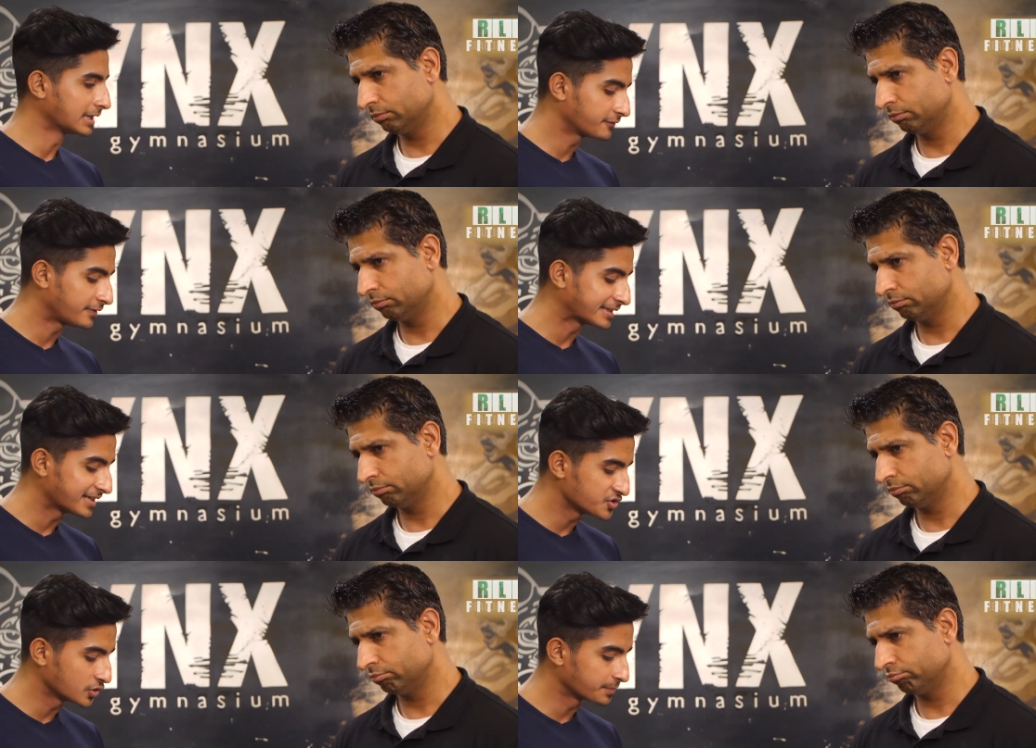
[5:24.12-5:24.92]
Speaker 1: like
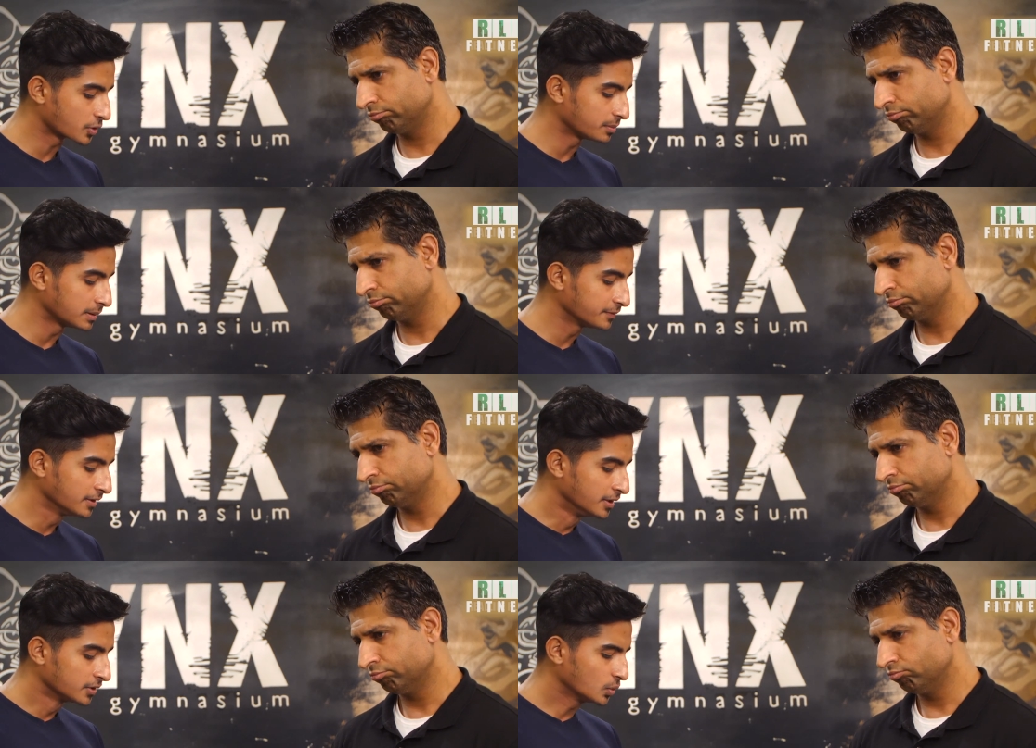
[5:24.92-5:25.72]
financial problems.
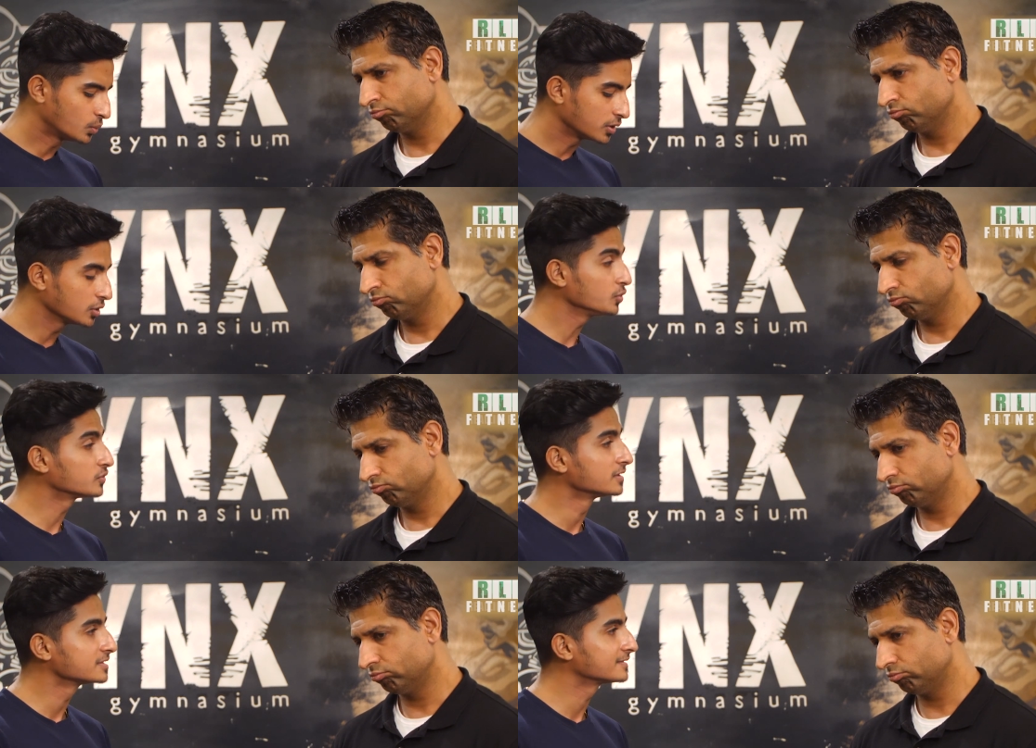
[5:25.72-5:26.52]
So what do you
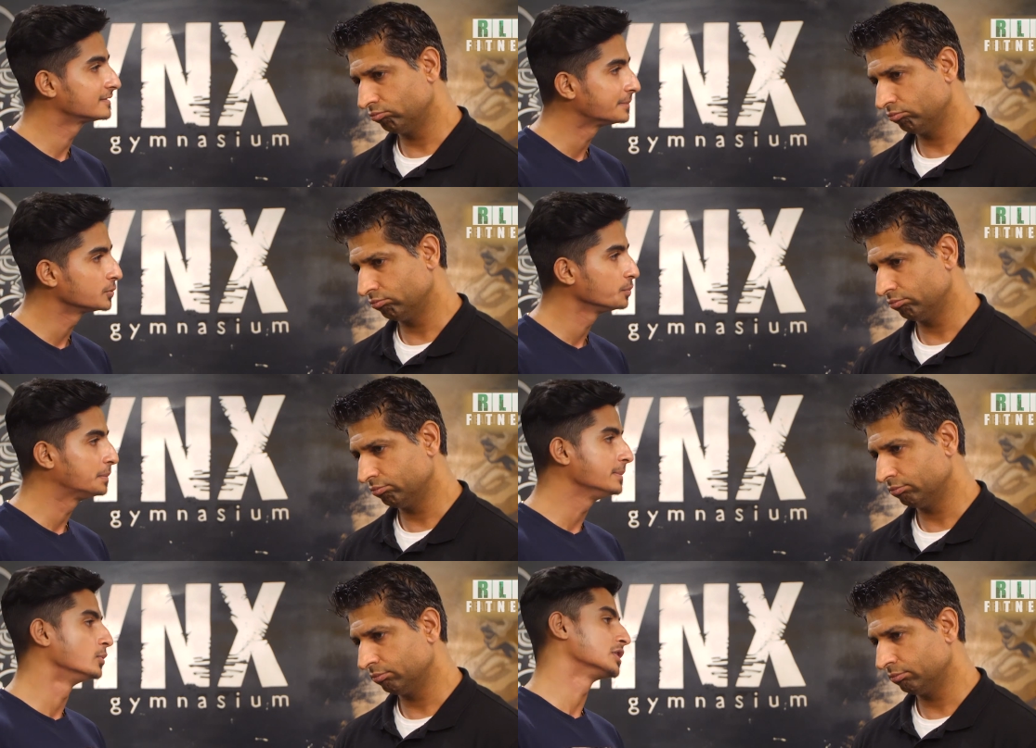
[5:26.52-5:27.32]
suggest them to
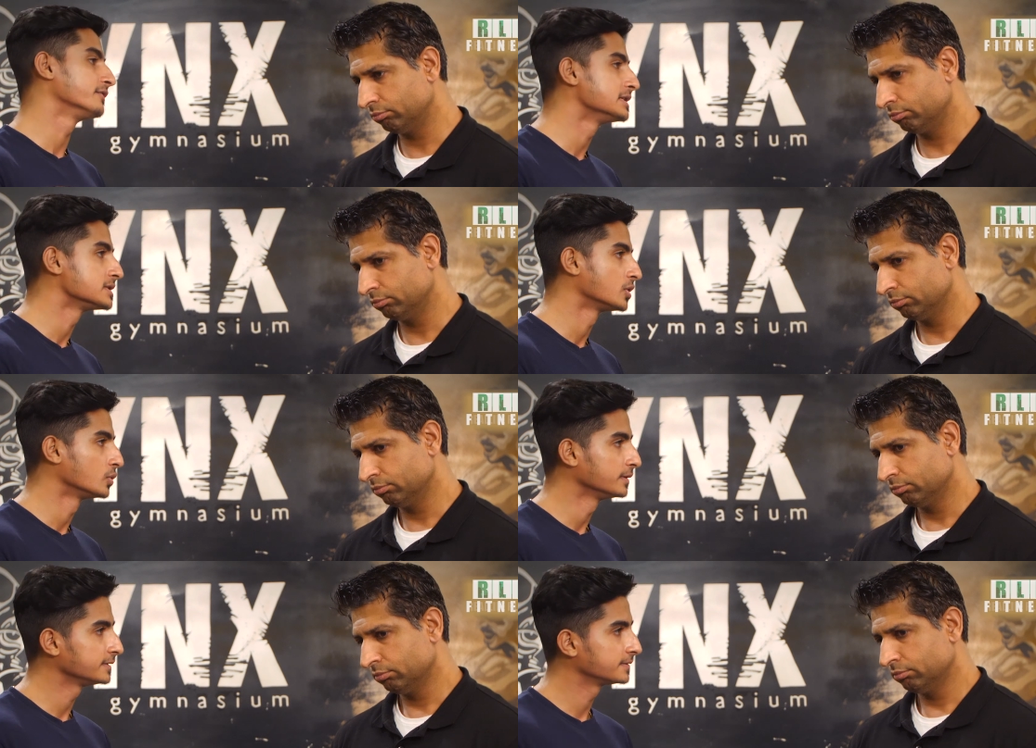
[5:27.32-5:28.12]
be motivated
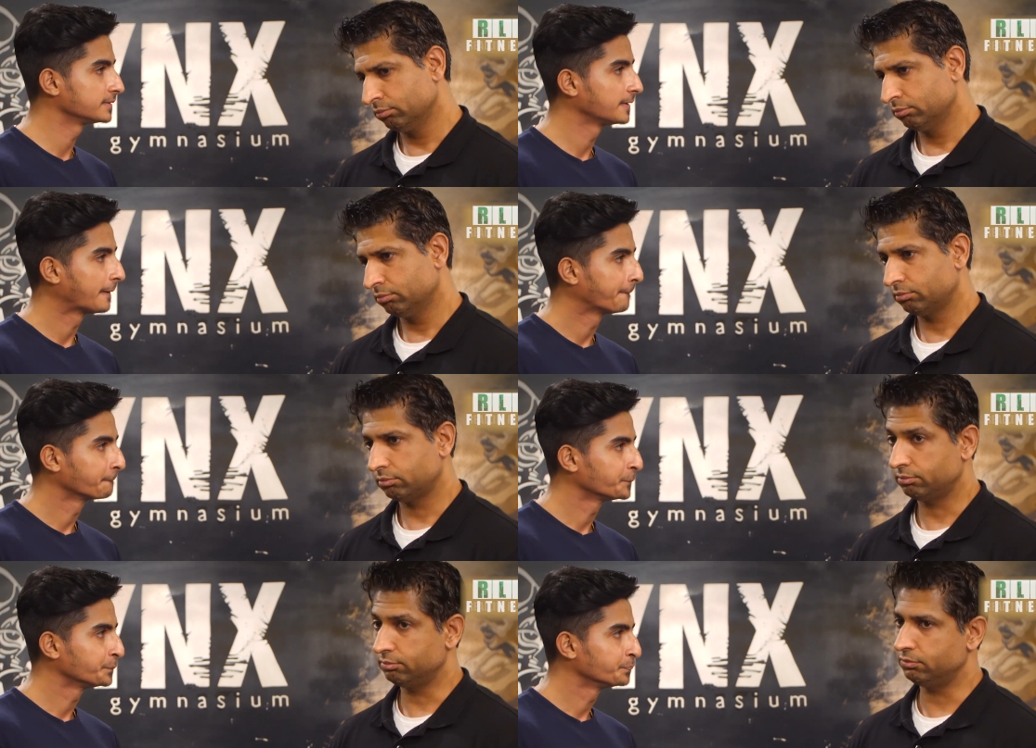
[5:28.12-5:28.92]
on
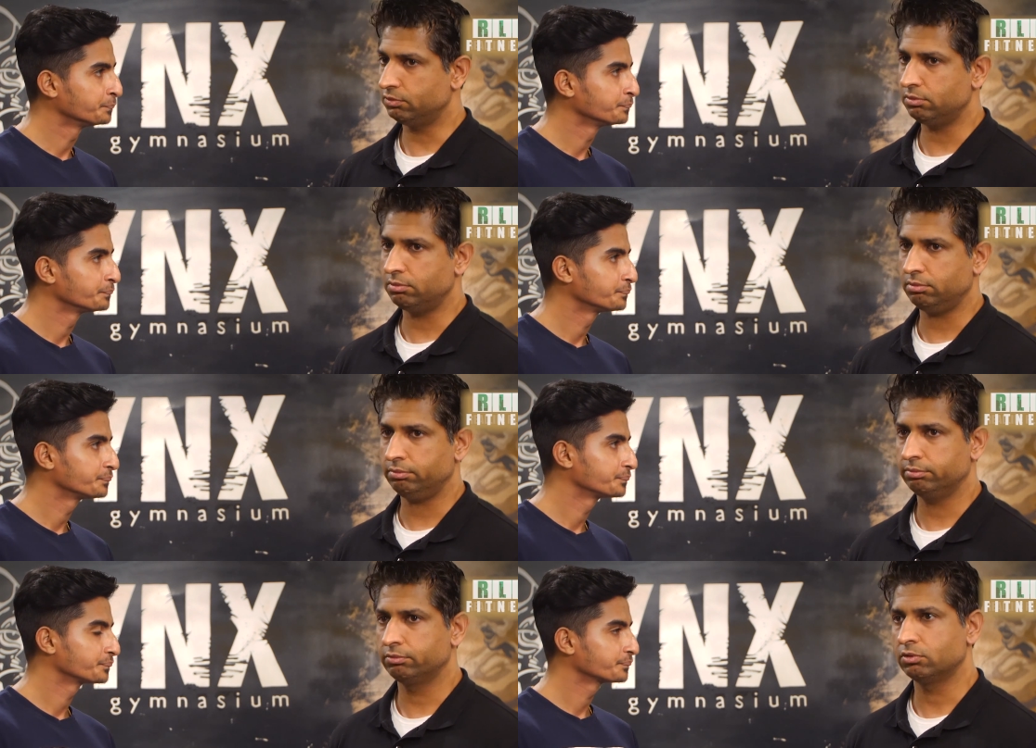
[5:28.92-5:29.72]
this?
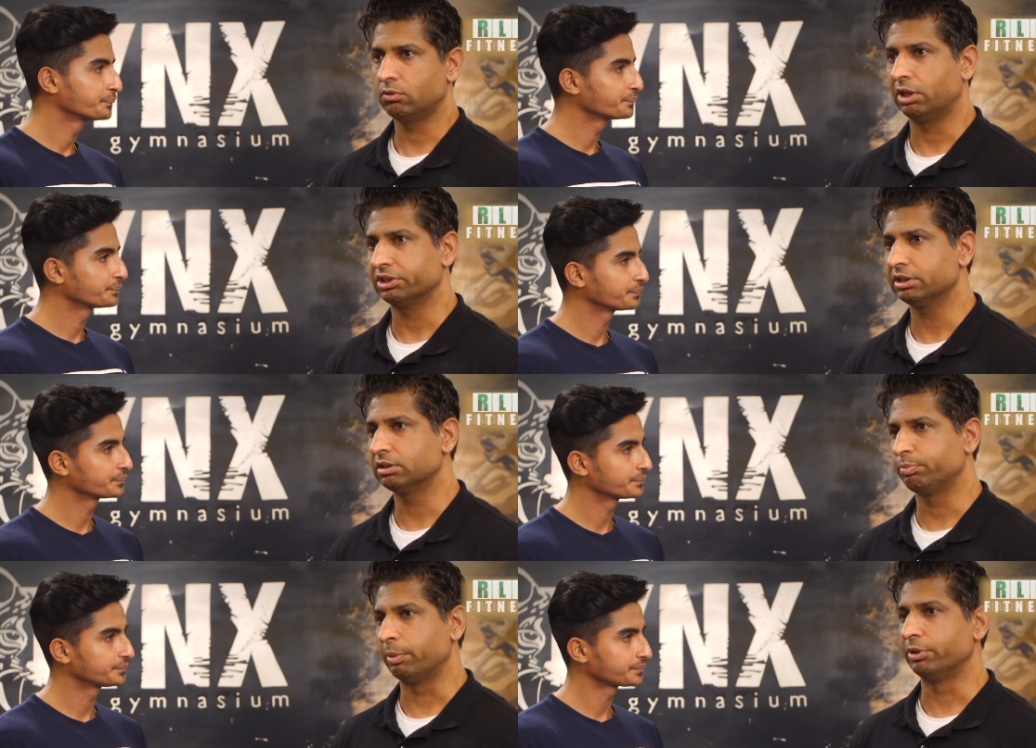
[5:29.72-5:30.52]
Speaker 2: Well, I
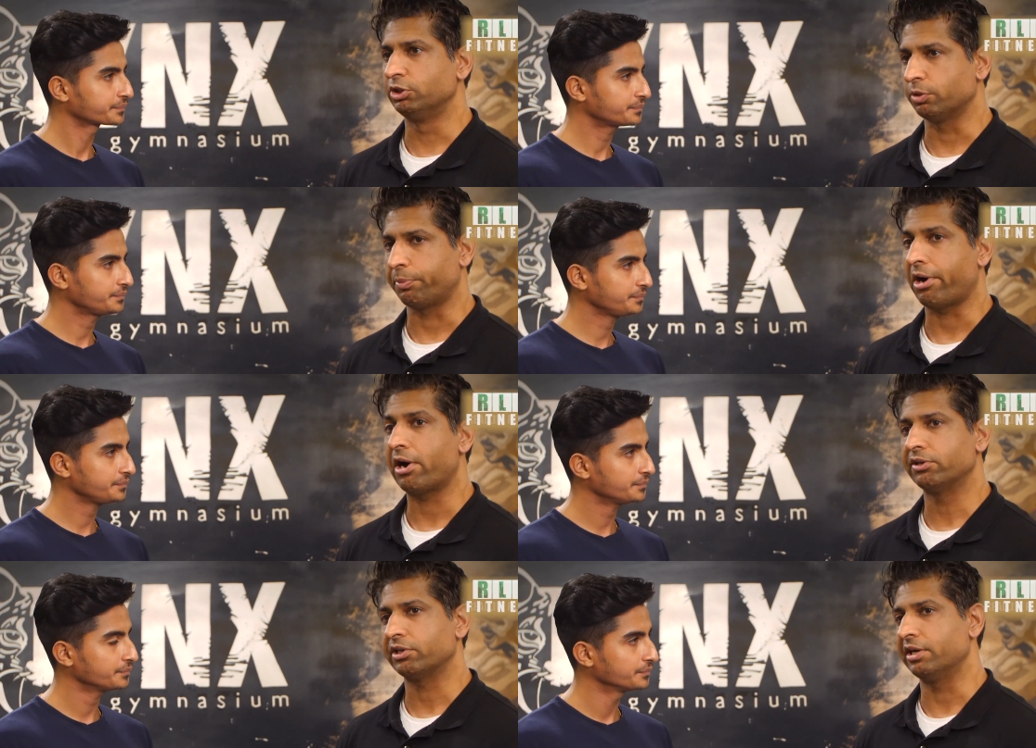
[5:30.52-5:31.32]
think people need to
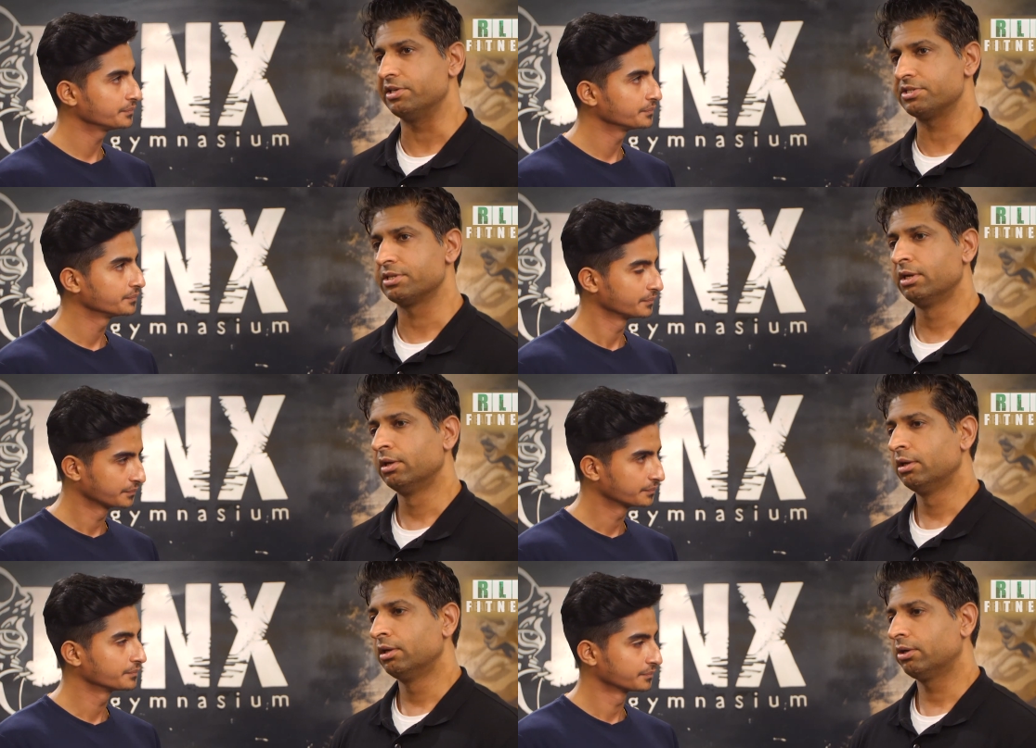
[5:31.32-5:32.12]
prioritize.
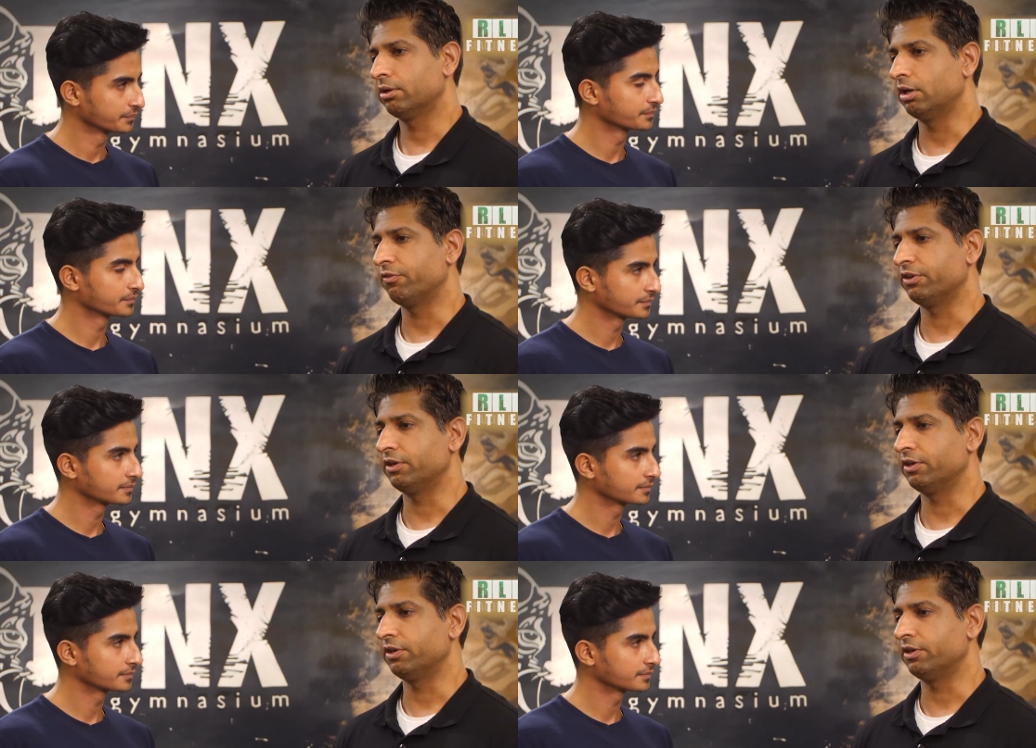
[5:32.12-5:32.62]
You know, if,